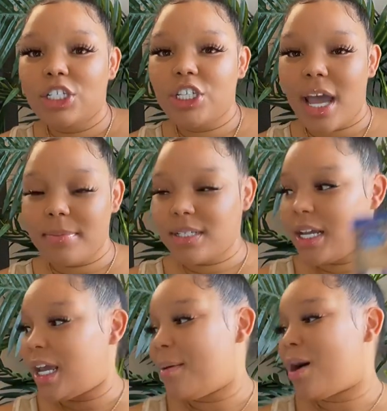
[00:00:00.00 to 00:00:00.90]

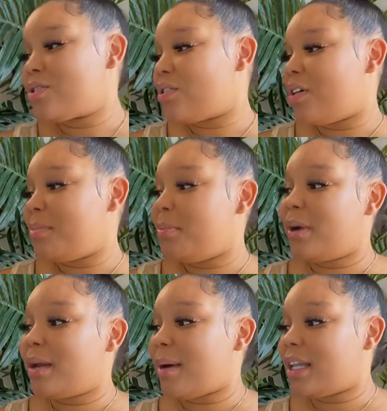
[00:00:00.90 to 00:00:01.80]
chapstick, and I'm also going to be
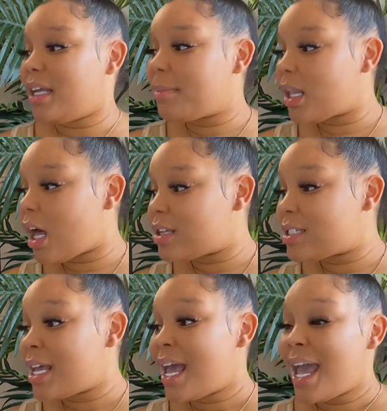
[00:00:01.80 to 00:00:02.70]
bringing my lip
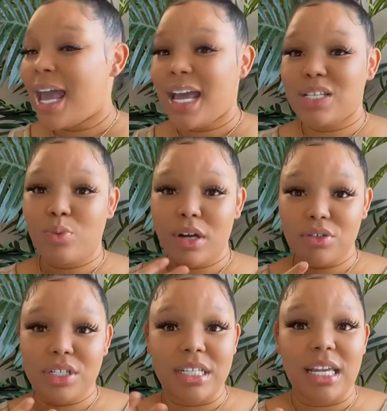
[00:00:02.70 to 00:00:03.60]
gloss as well,
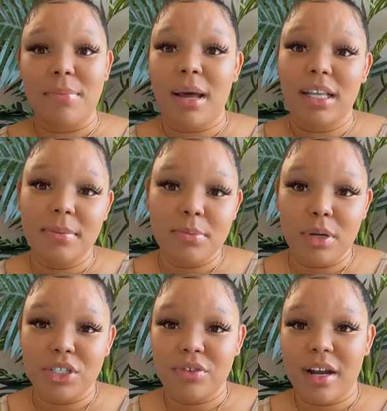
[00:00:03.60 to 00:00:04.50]
just to keep my lips
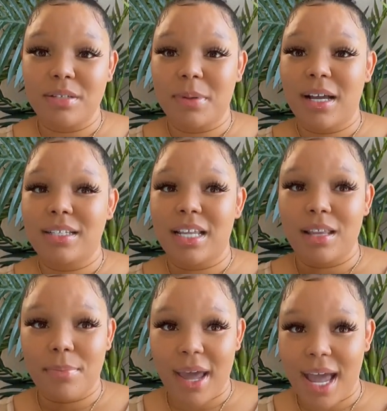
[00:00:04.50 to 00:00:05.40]
moisturized, because in
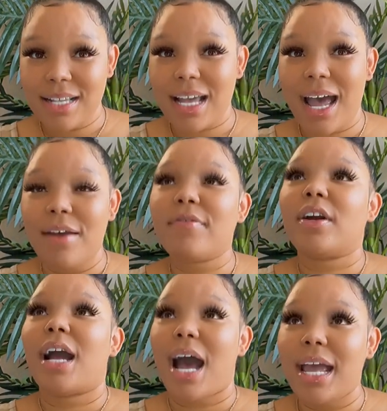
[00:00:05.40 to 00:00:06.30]
the past I have
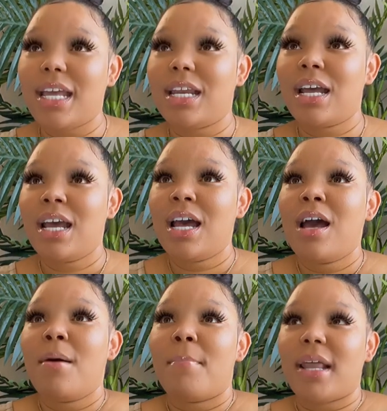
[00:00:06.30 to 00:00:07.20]
forgotten
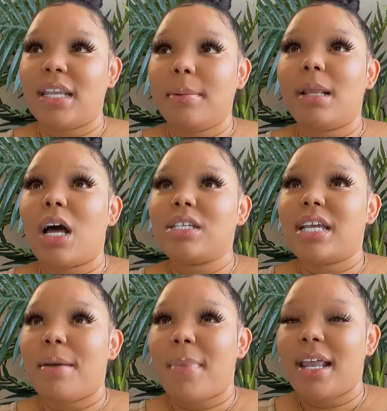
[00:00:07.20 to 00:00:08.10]
my lip gloss
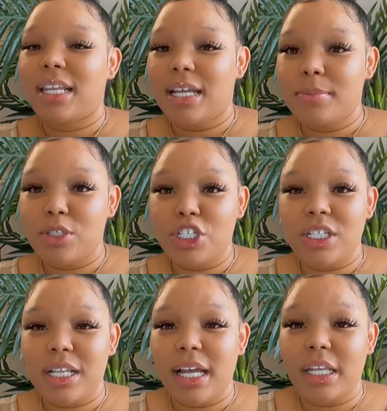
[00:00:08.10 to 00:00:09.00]
and my lips
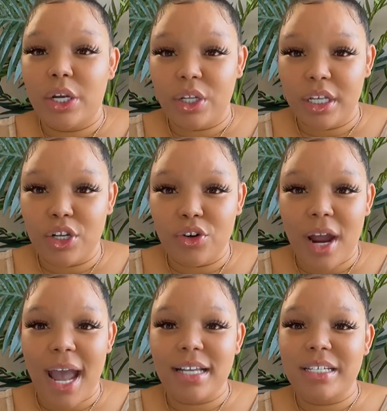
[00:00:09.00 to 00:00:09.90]
just like literally
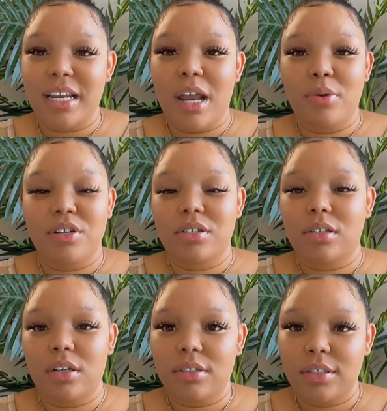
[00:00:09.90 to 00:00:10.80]
cracked and they just
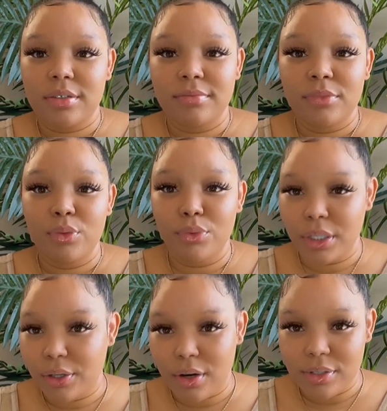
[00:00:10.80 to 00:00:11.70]
looked
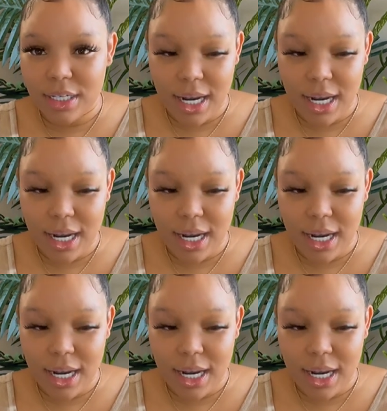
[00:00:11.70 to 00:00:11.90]
really gross and